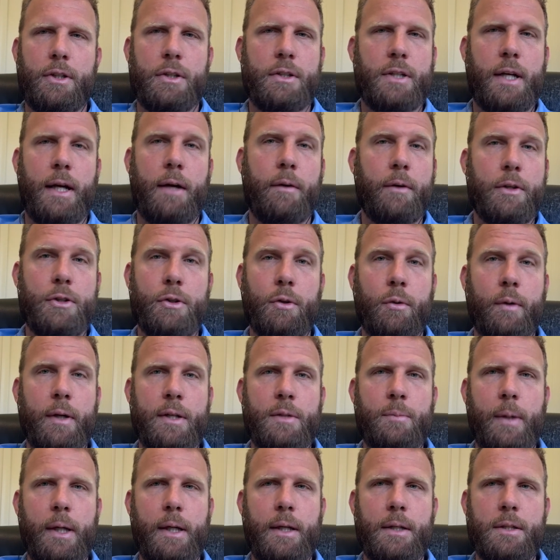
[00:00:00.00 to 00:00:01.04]
just how it's
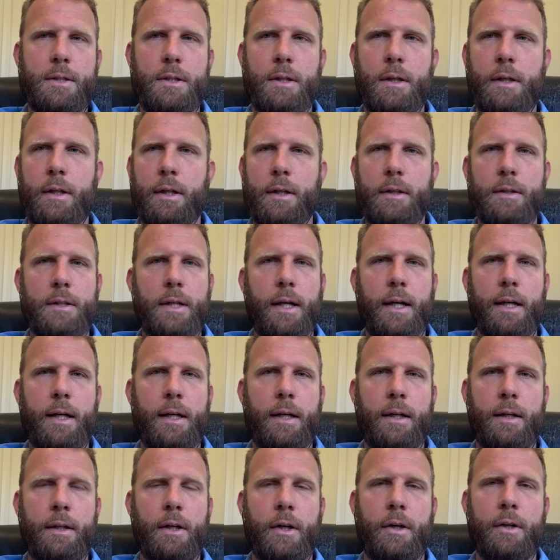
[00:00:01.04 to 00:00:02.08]
always been, so they didn't take
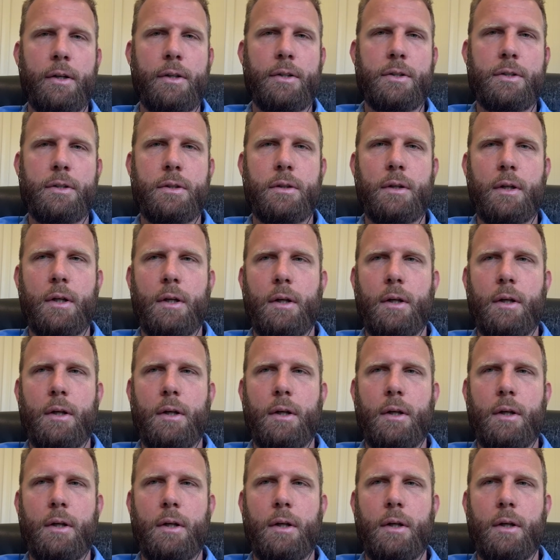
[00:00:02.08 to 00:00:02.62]
any notice.